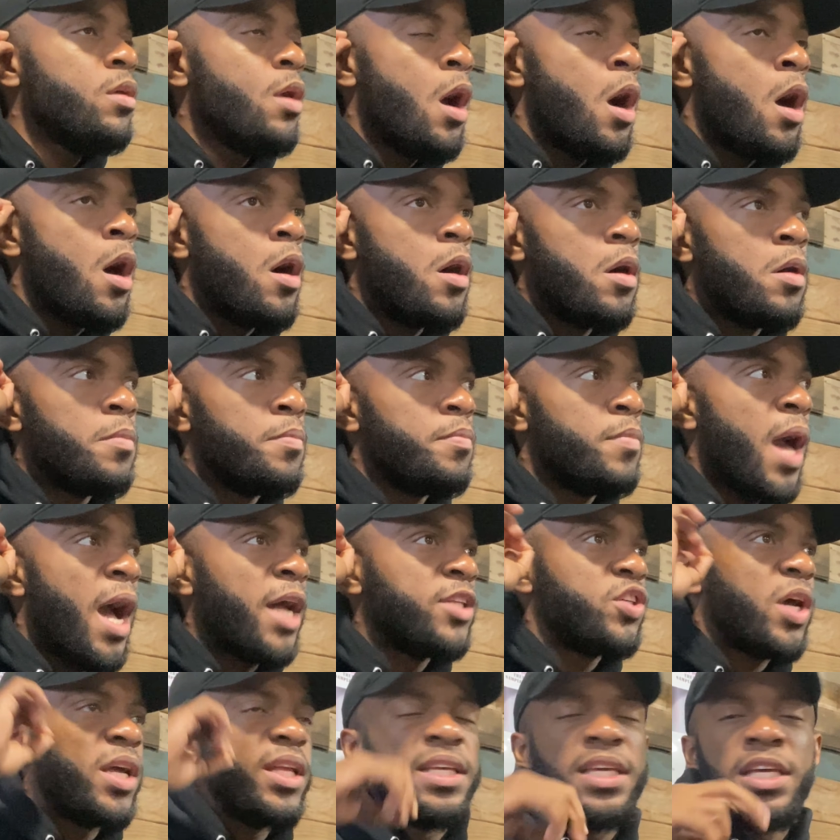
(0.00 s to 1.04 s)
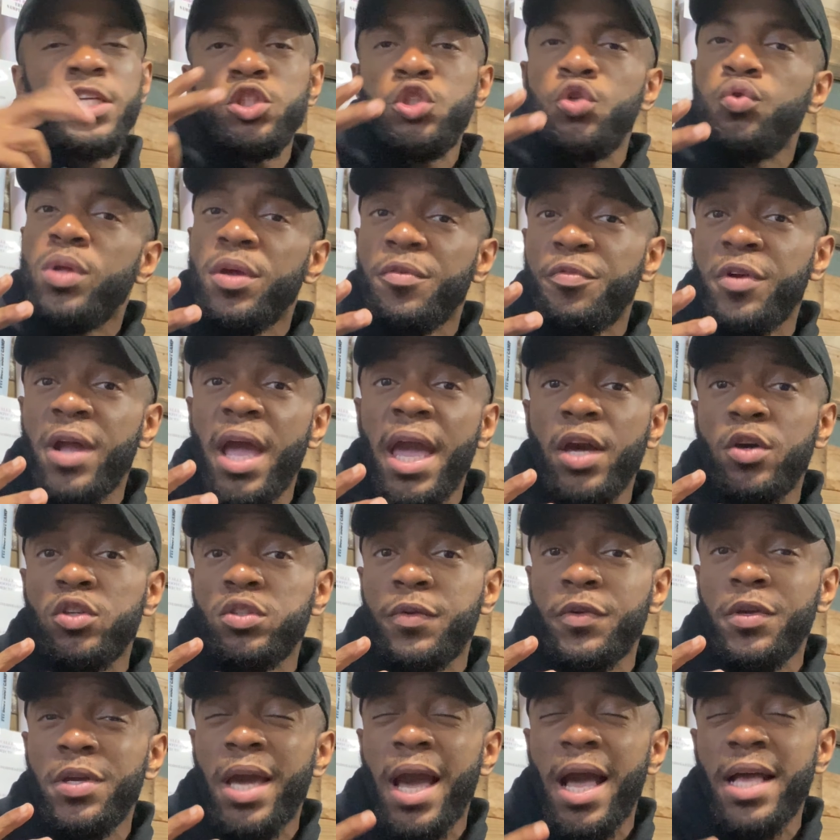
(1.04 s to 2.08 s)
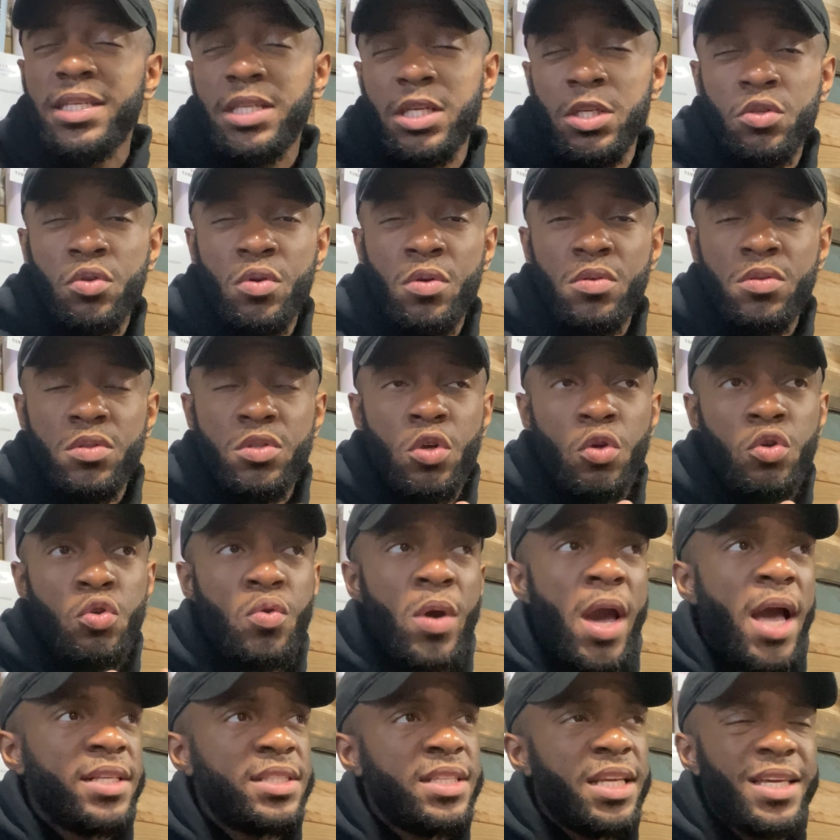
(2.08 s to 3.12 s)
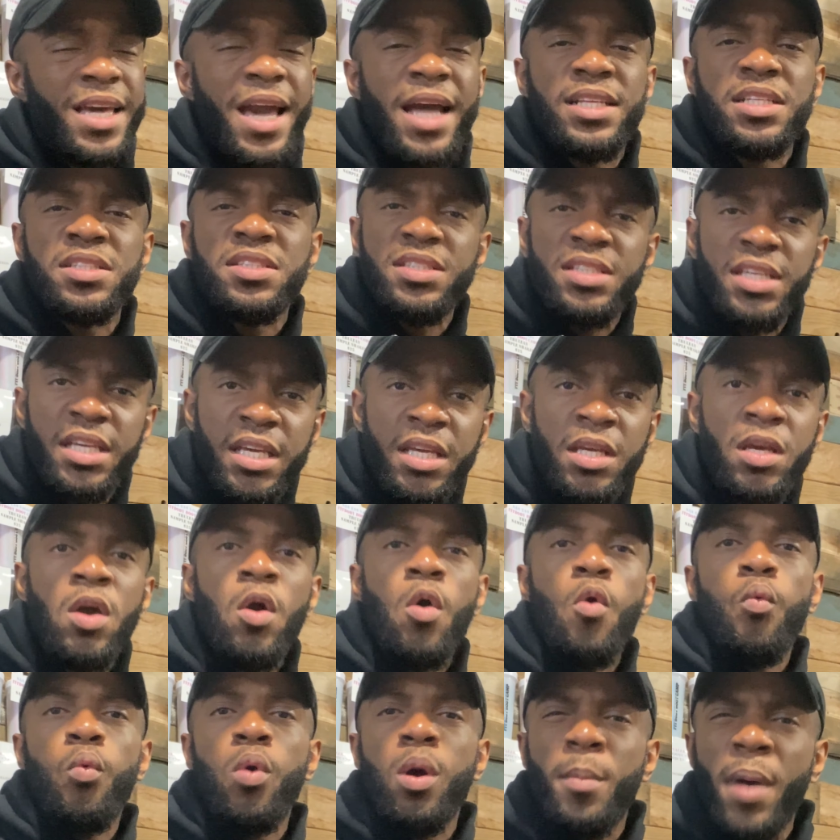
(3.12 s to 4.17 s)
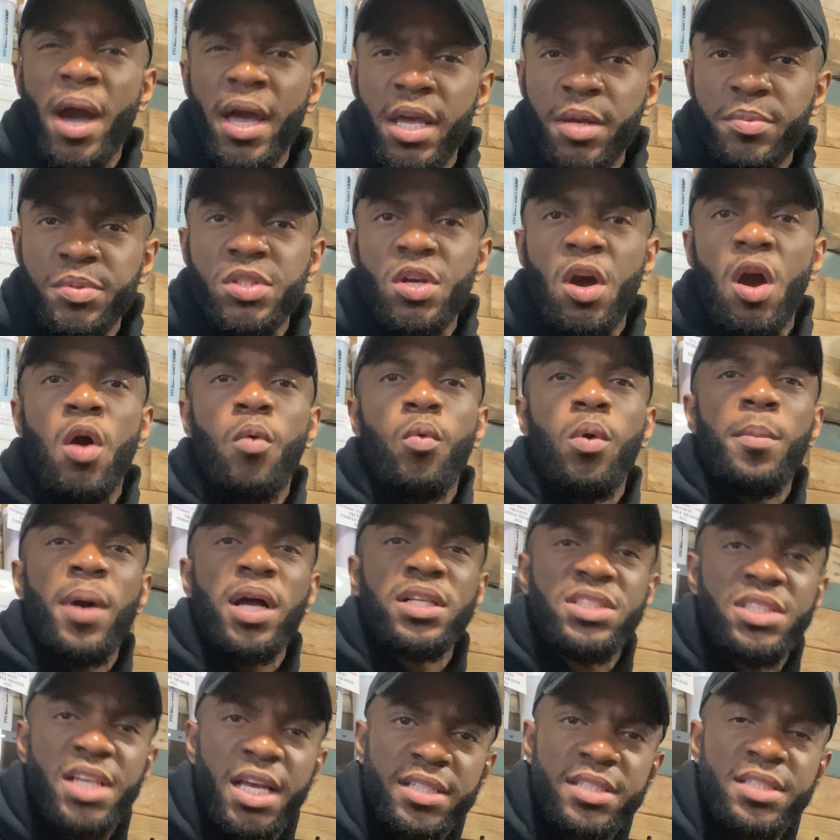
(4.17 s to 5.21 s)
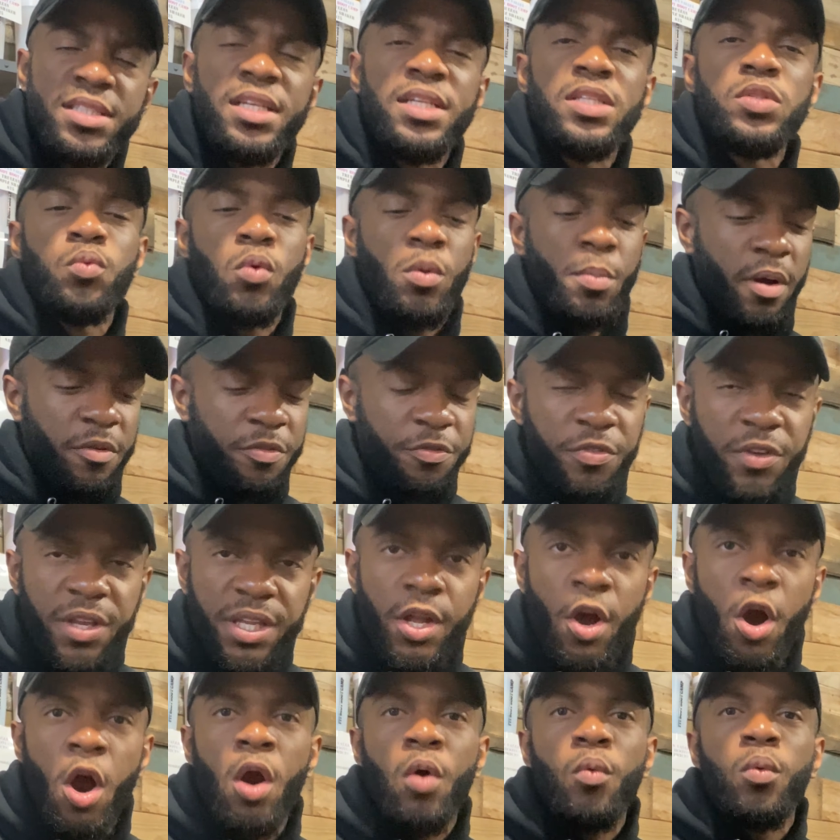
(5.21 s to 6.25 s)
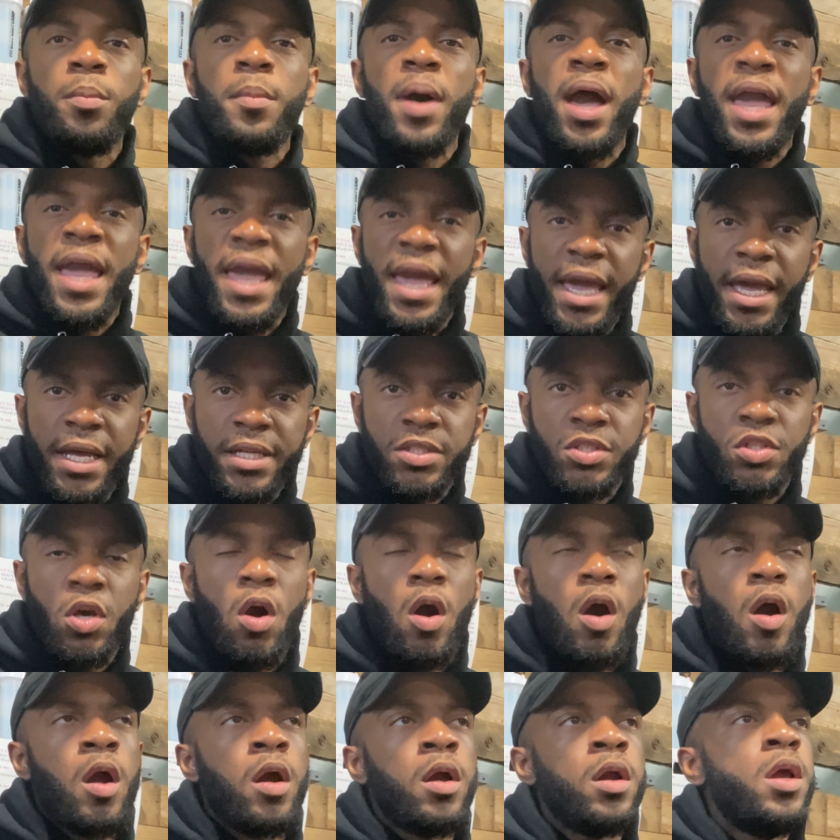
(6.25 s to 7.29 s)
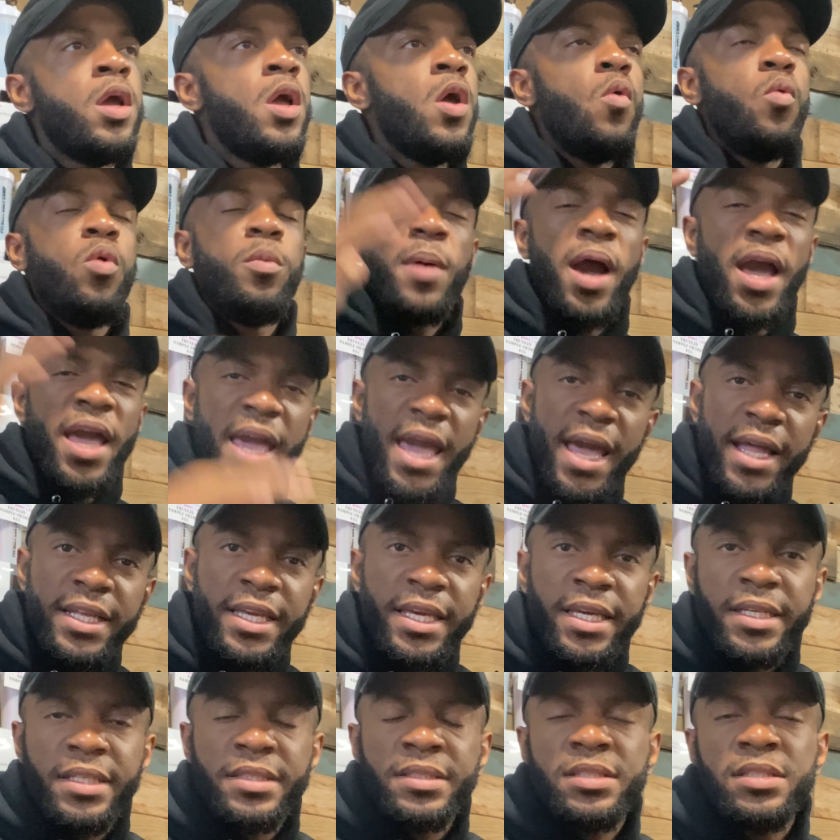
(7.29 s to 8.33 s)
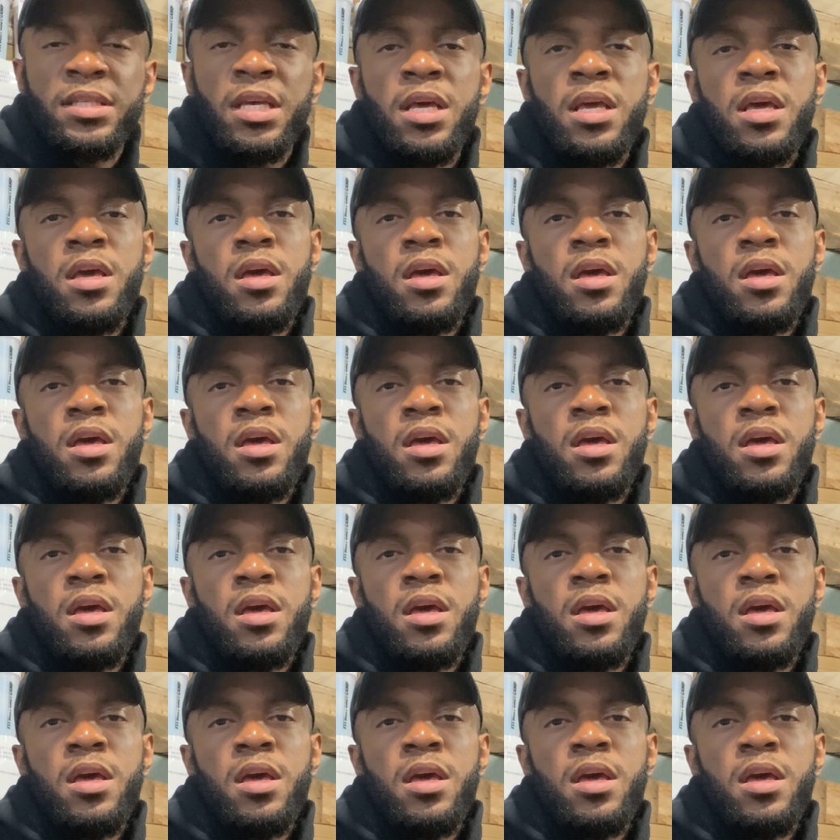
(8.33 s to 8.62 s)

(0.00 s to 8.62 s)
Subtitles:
I try to get 2 different angles for you guys so you guys can kind of see where my hips are, where my chest is, where my feet are, where my hands are, where my head is.